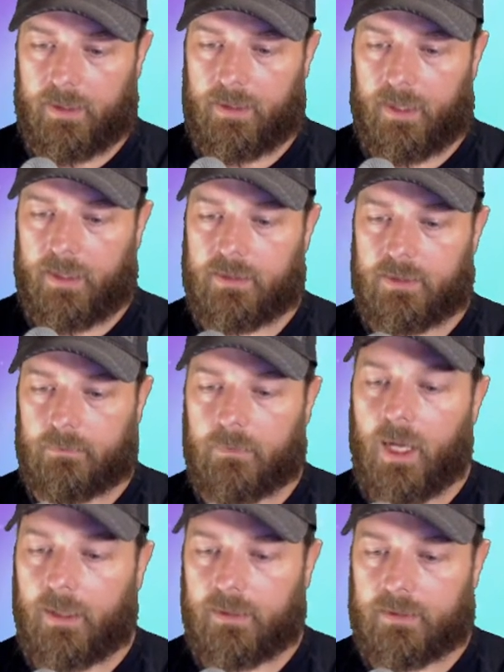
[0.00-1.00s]
and has
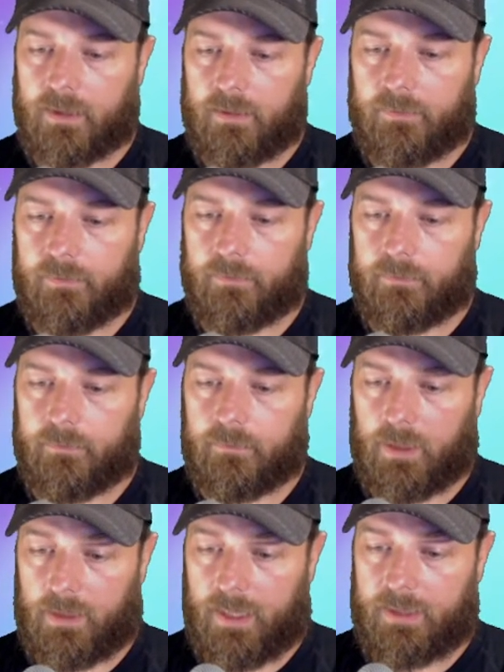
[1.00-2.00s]
gotten tough
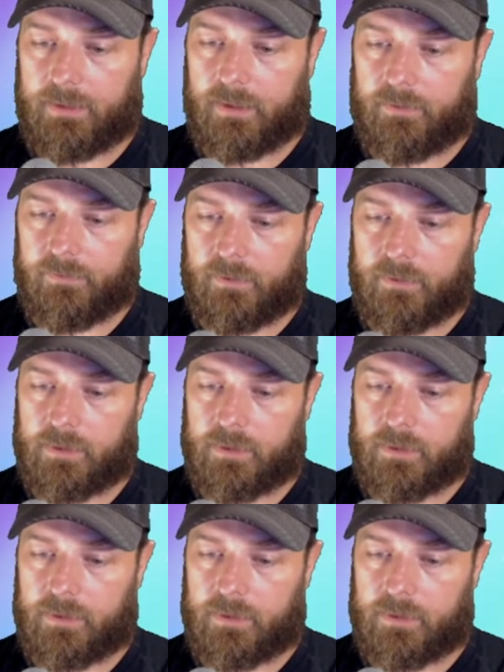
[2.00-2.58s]
a lot tougher.